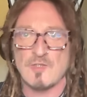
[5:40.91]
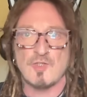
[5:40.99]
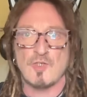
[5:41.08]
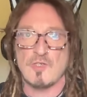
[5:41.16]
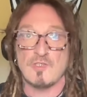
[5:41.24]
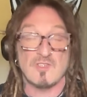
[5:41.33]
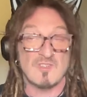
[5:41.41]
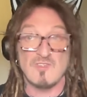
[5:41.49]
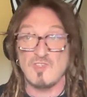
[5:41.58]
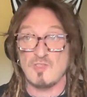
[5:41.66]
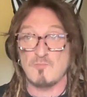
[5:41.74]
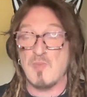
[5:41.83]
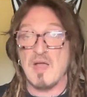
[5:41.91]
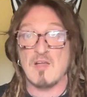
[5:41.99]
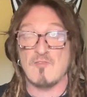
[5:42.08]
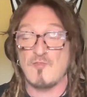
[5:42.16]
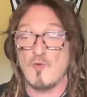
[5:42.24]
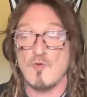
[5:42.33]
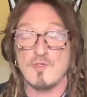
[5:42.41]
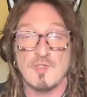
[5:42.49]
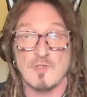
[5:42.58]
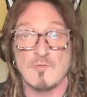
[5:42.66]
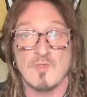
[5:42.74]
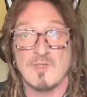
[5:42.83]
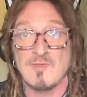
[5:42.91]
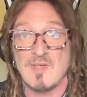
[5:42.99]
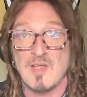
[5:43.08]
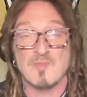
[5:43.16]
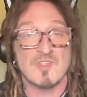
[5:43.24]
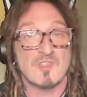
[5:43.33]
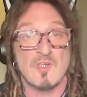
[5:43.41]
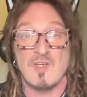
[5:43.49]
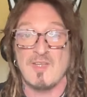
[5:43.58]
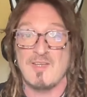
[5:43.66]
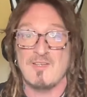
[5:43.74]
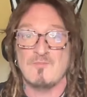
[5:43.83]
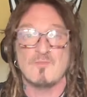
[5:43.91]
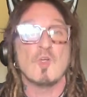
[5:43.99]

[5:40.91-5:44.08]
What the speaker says: choices and just bad fortune, and I'm still here.